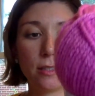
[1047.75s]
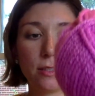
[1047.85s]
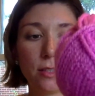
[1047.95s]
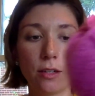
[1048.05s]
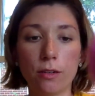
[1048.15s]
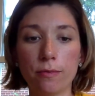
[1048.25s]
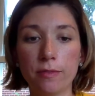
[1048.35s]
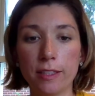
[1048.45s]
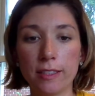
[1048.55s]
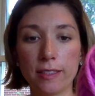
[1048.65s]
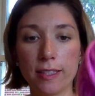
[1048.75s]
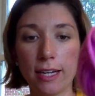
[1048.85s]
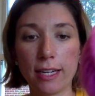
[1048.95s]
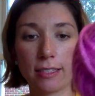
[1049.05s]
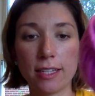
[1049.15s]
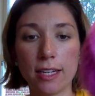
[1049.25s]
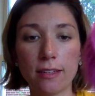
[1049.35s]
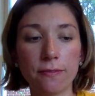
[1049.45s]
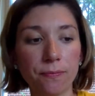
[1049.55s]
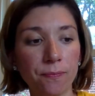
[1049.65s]
So this is the XL.
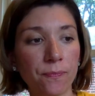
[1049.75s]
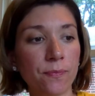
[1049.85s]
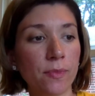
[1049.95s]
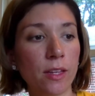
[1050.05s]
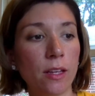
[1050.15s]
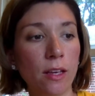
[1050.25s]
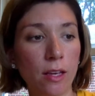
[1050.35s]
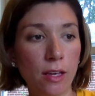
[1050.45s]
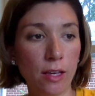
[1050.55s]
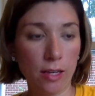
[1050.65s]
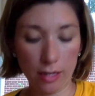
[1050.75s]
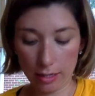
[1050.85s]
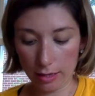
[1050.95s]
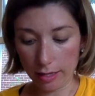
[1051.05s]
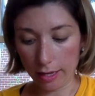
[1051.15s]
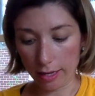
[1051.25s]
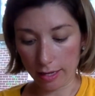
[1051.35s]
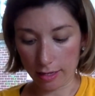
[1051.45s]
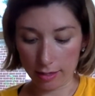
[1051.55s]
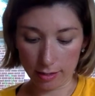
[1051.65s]
And
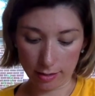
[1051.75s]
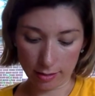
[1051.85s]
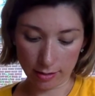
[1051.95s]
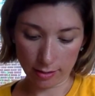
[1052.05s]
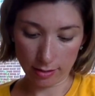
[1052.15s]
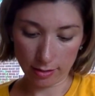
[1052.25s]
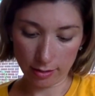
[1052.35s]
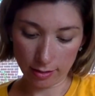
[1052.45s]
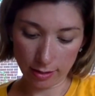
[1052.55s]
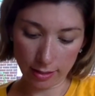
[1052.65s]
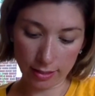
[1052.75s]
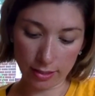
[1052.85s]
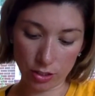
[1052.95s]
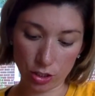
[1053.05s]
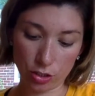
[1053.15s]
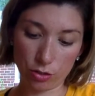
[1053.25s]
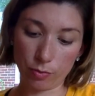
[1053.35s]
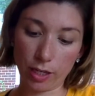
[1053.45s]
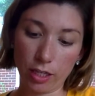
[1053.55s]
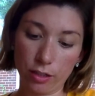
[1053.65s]
then this is just the
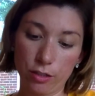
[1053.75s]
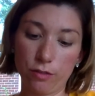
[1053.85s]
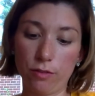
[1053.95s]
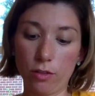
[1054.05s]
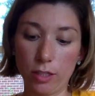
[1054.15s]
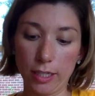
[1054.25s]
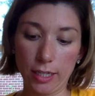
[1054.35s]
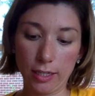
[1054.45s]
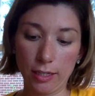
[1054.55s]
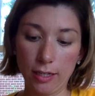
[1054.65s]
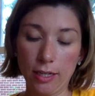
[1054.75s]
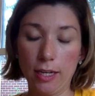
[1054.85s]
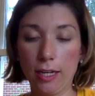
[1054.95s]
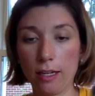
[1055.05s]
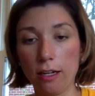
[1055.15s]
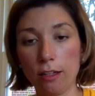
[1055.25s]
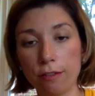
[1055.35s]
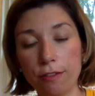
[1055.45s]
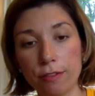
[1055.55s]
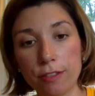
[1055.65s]
regular Tivoli in color
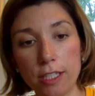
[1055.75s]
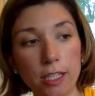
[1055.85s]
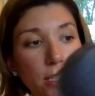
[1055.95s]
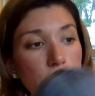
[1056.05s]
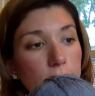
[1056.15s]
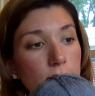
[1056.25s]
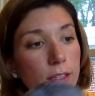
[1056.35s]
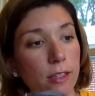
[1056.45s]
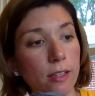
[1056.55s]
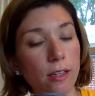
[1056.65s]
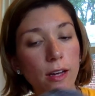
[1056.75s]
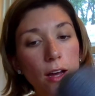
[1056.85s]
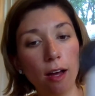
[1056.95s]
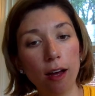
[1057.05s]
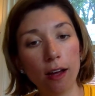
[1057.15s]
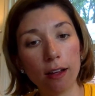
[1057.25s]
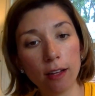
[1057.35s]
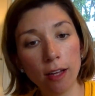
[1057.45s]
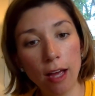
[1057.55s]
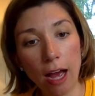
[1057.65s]
15.
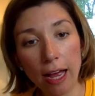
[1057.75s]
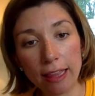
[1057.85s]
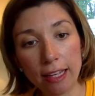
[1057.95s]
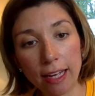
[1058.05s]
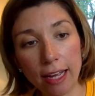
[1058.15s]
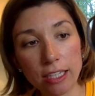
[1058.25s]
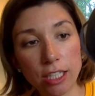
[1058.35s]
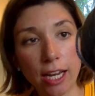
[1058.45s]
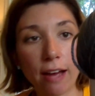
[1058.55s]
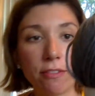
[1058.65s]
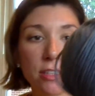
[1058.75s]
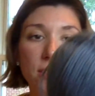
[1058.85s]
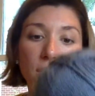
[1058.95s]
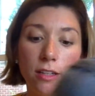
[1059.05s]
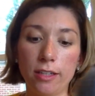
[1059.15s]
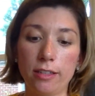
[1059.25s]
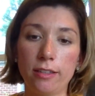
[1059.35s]
I think I actually have this color.